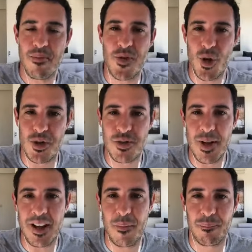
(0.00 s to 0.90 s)
so to
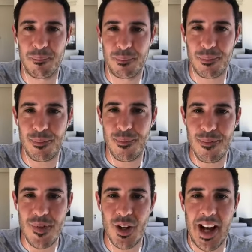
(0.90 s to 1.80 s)
speak.
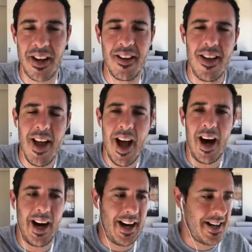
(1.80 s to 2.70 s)
Okay,
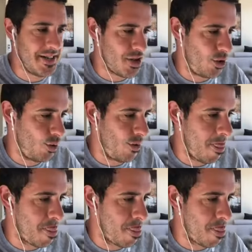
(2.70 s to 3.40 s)
so